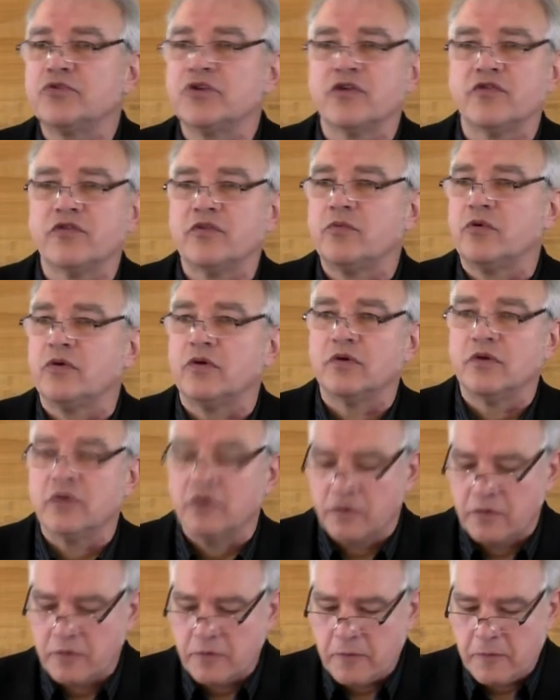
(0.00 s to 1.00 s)

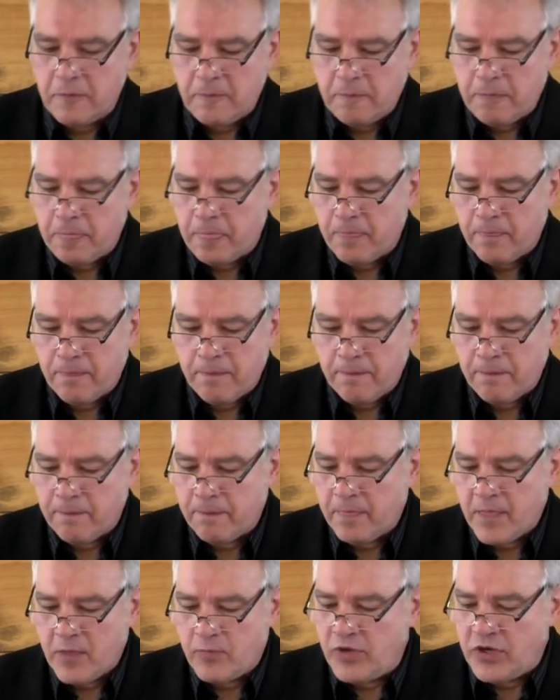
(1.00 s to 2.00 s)
observable.
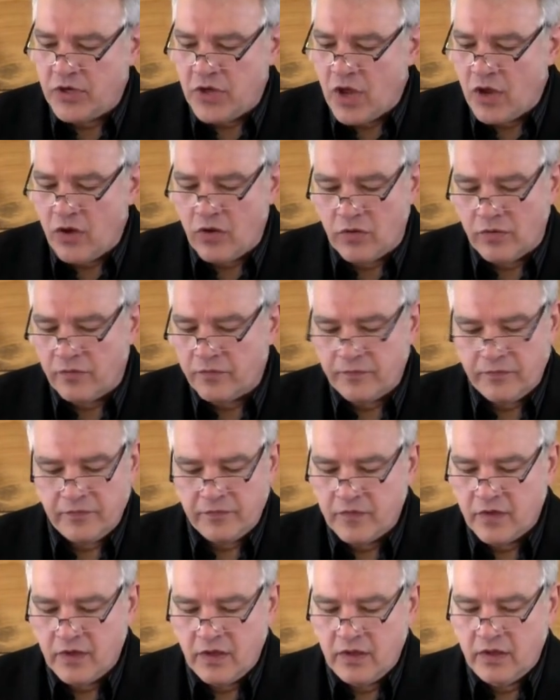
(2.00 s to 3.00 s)
But no,
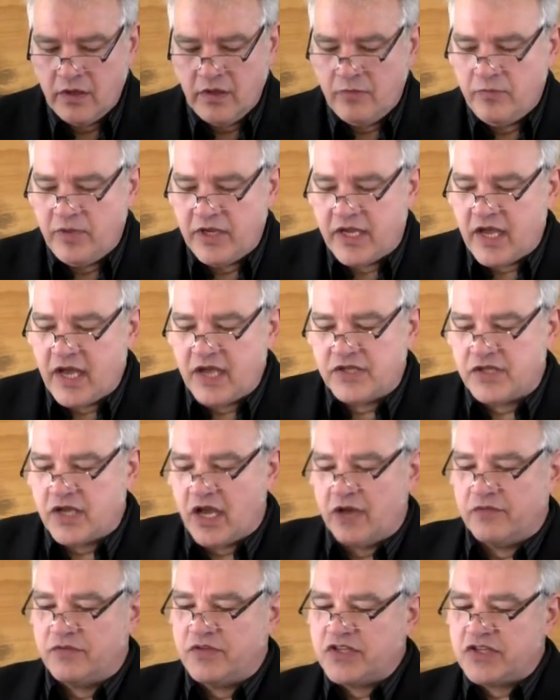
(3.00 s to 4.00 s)
because
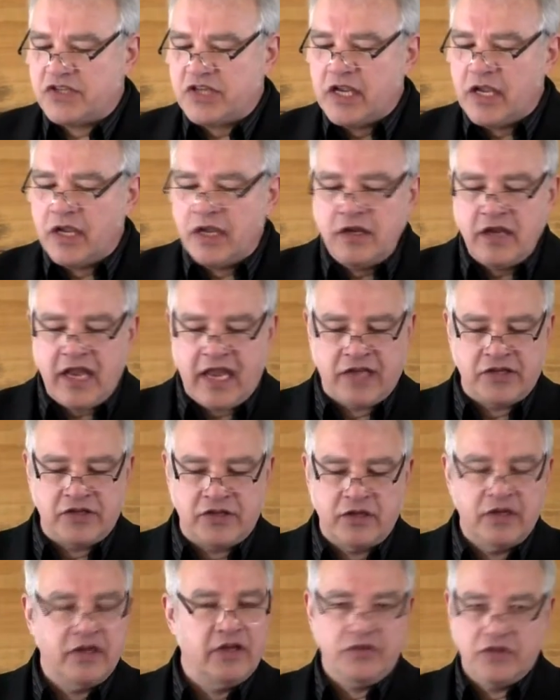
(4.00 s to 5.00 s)
of sin
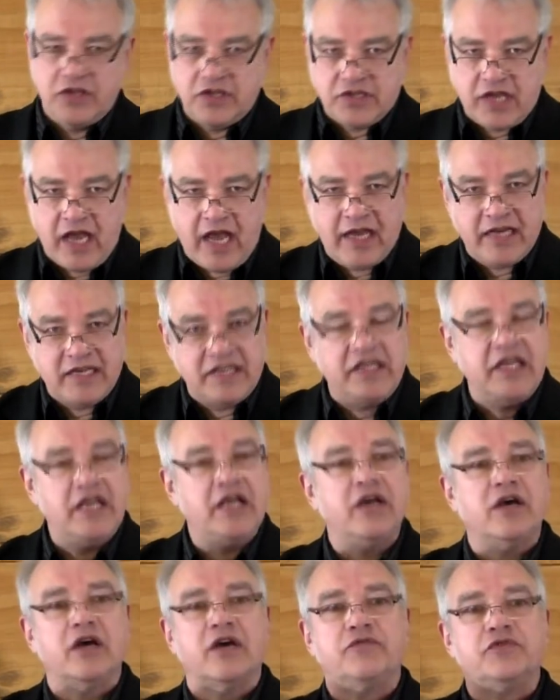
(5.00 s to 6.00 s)
and this
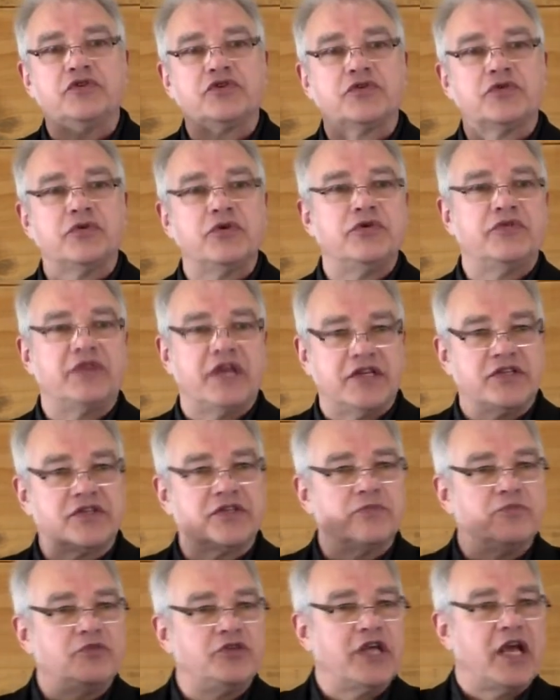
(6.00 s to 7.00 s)
idea of truth
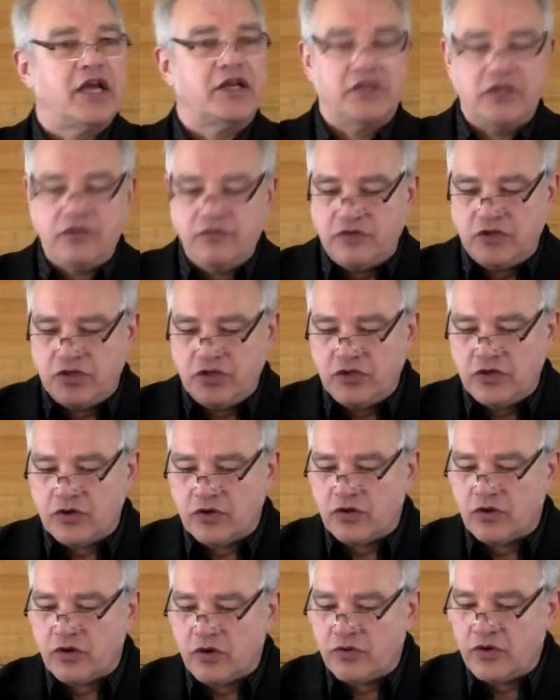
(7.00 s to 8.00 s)
as subjective to
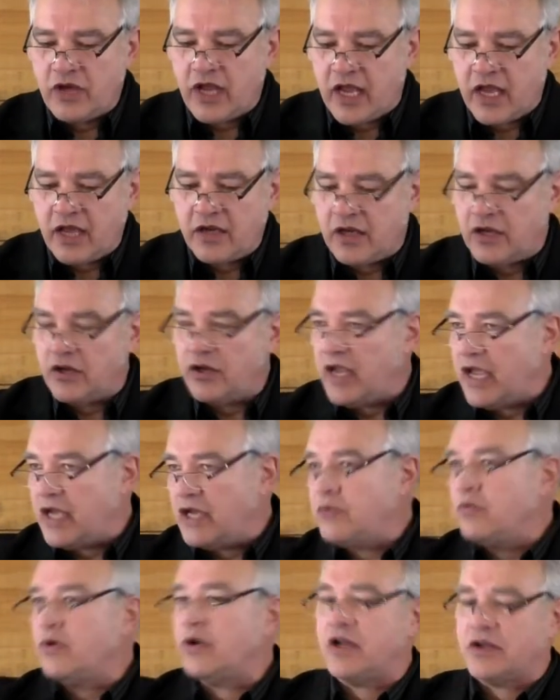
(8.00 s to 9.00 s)
your own head and
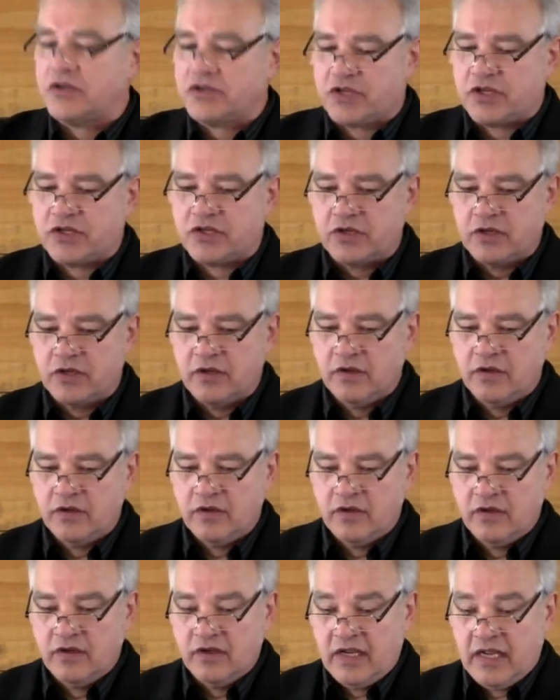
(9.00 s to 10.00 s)
anyone else's.
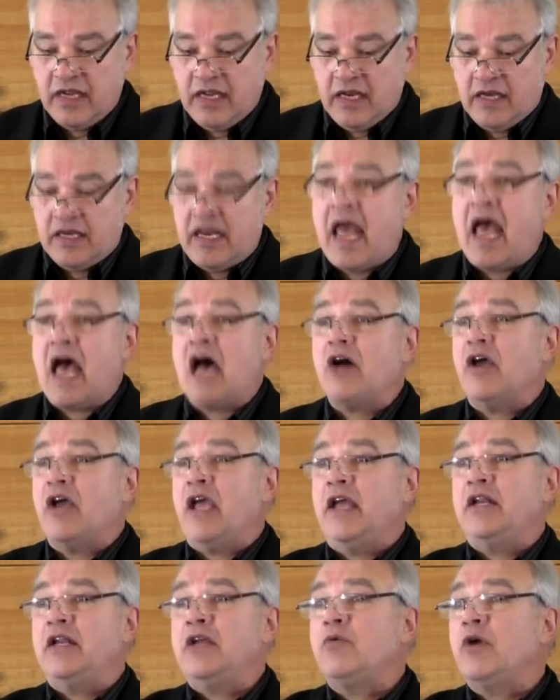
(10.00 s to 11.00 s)
Now,
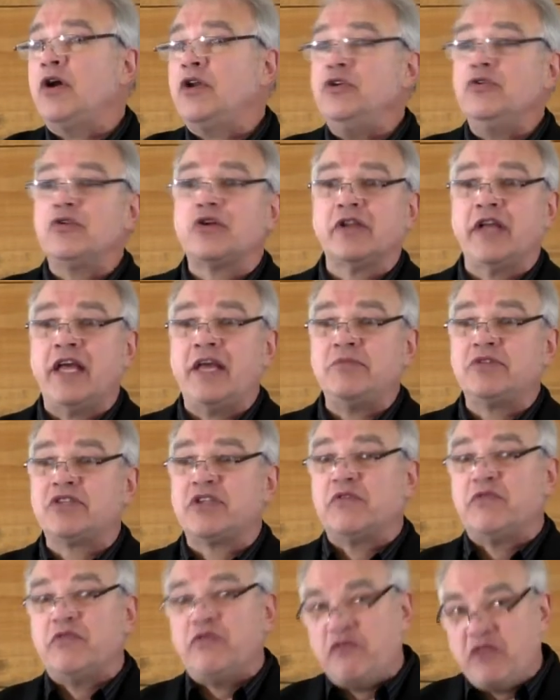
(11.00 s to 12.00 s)
anyone who claims
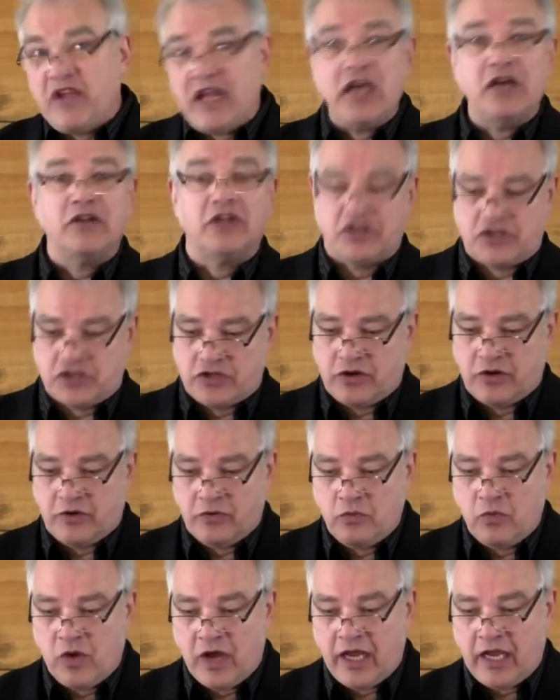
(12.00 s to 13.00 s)
to feel a
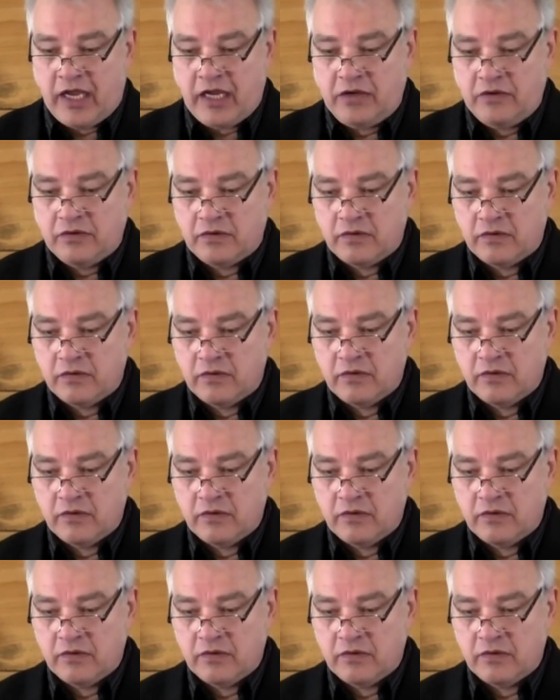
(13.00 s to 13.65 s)
certain way